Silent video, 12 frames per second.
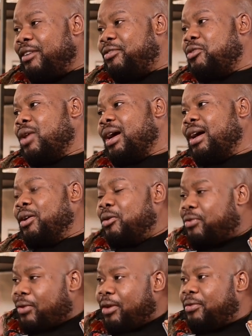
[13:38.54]
if you are
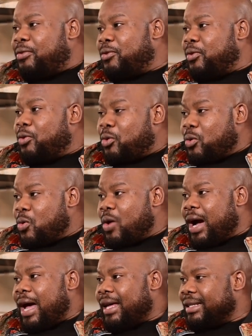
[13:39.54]
if if
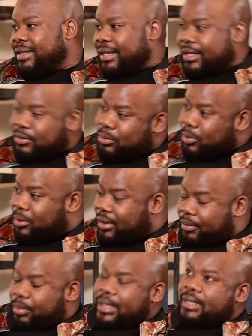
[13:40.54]
you are a
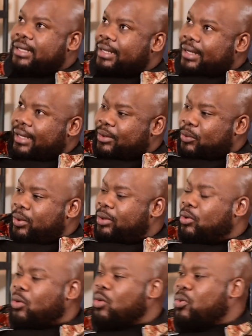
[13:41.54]
trustworthy person then
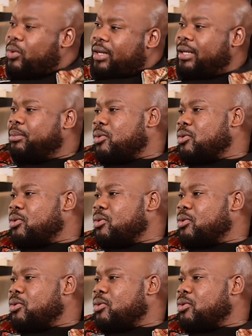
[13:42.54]
we'll grow with that